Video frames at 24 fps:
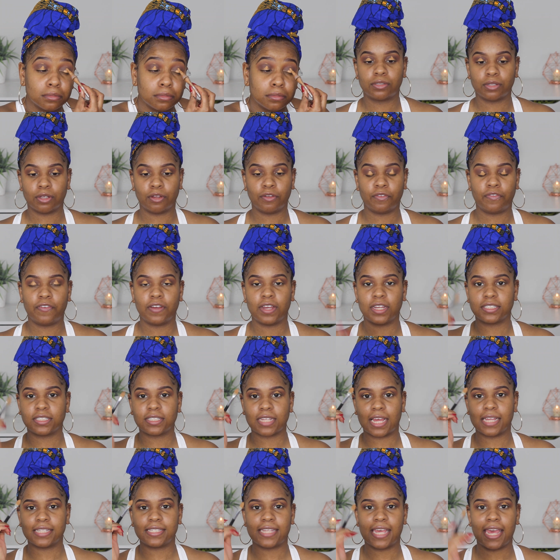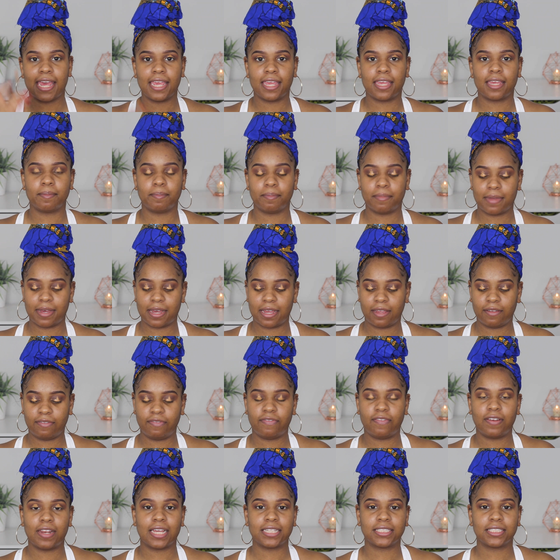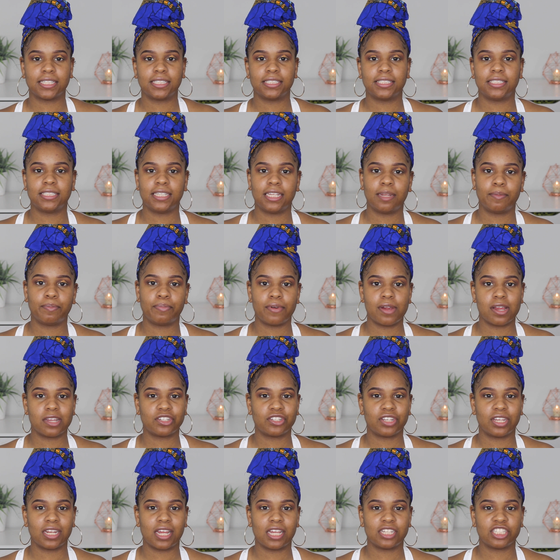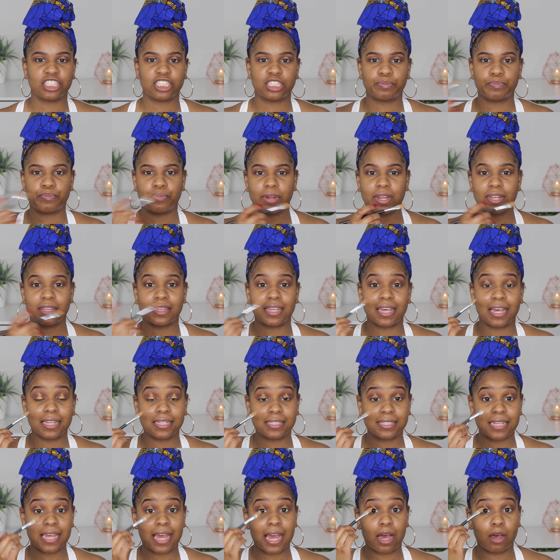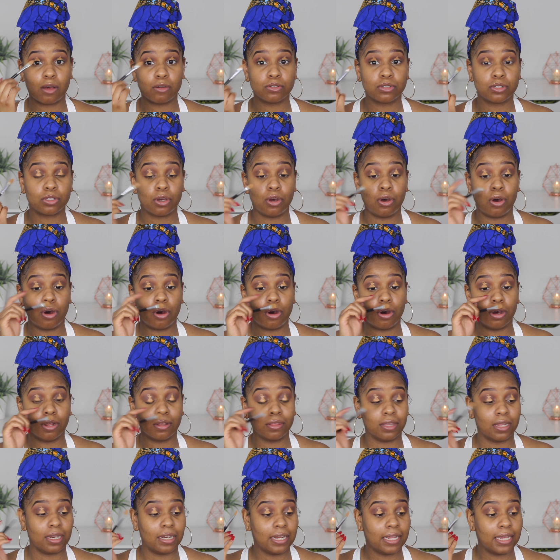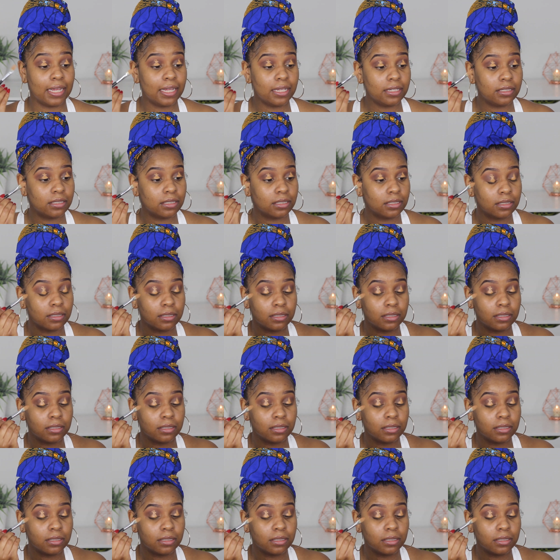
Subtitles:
So first I take my flat concealer brush and I just spread that out on the lid.